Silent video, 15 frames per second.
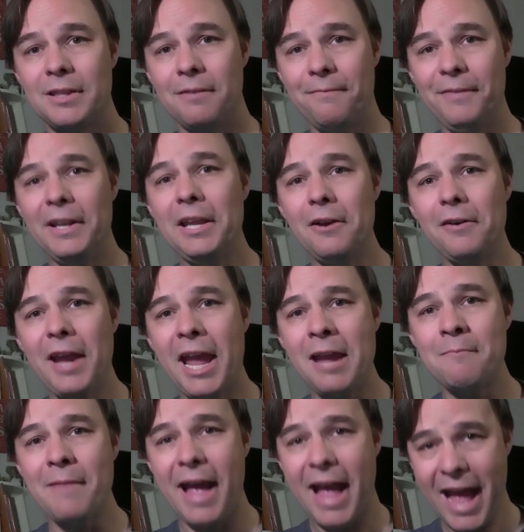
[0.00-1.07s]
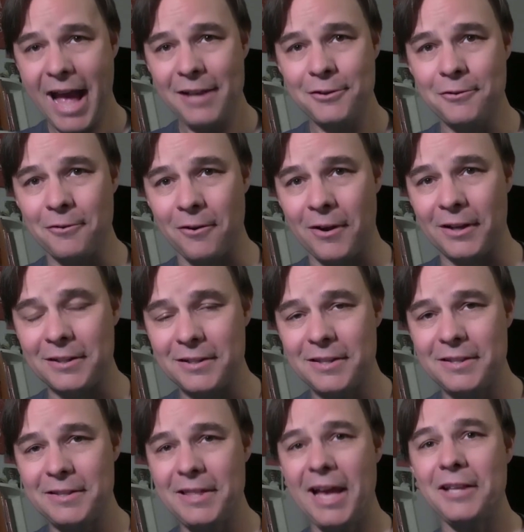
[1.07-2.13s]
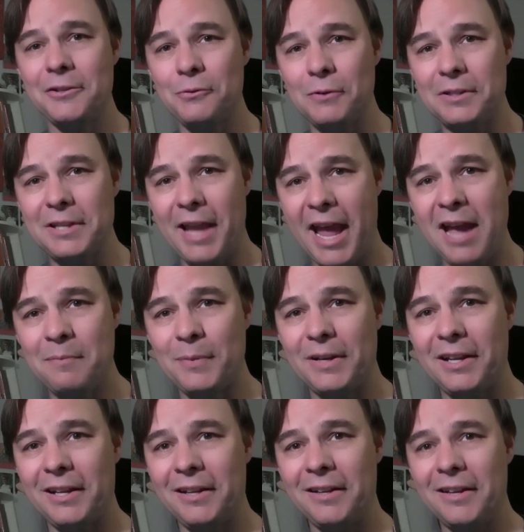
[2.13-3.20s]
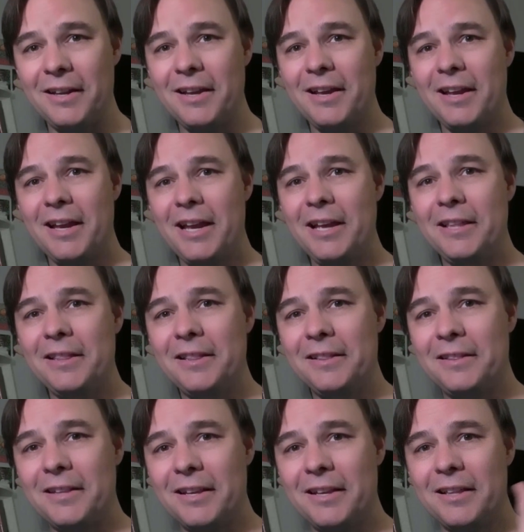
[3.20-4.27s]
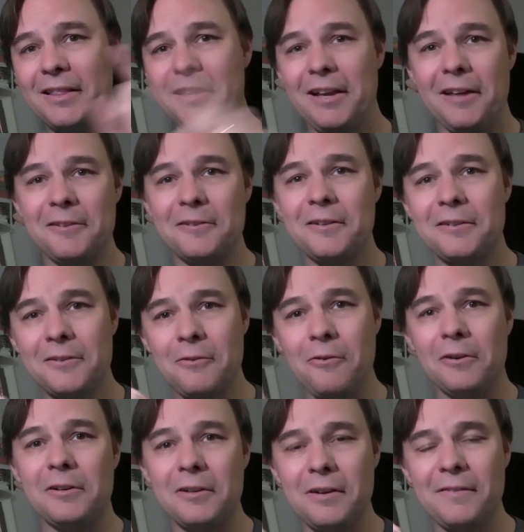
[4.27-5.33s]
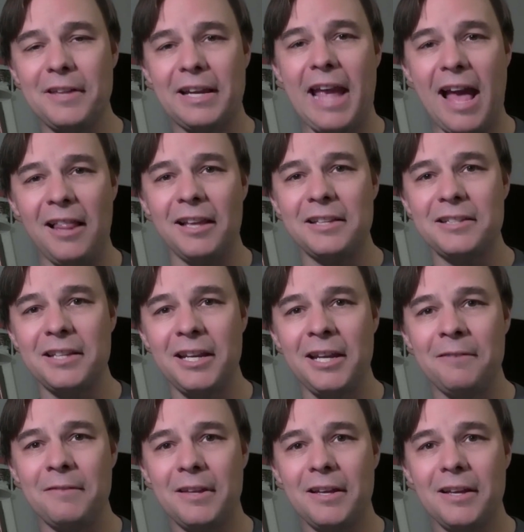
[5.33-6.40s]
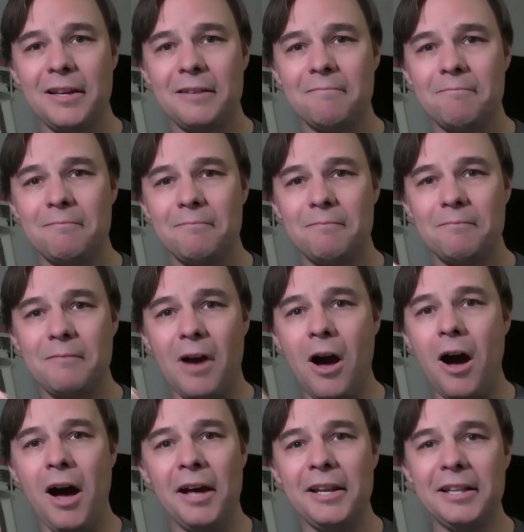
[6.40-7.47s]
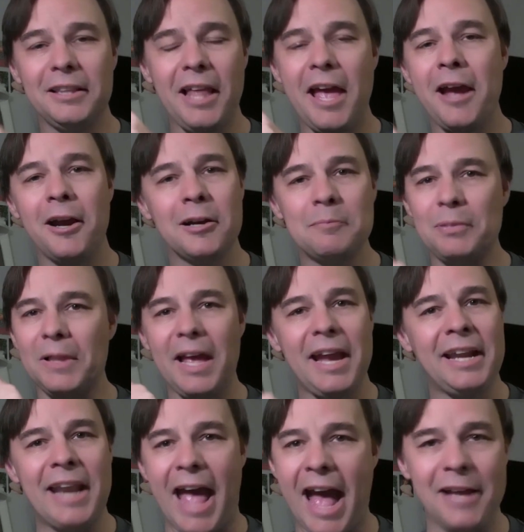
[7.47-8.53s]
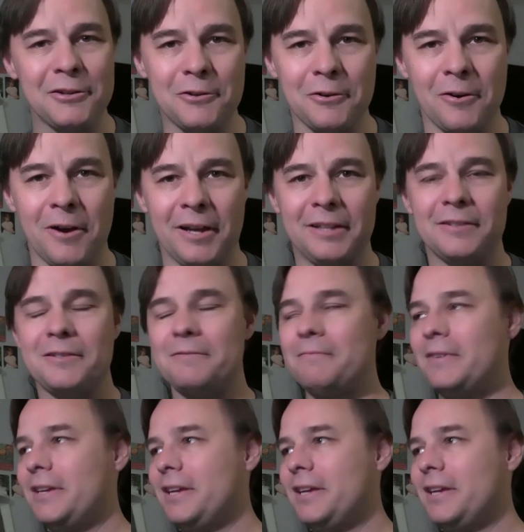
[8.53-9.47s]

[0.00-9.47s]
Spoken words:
The video game Asteroids. That's what's happening in the other corner of the galaxy. Han and Leia are playing Asteroids.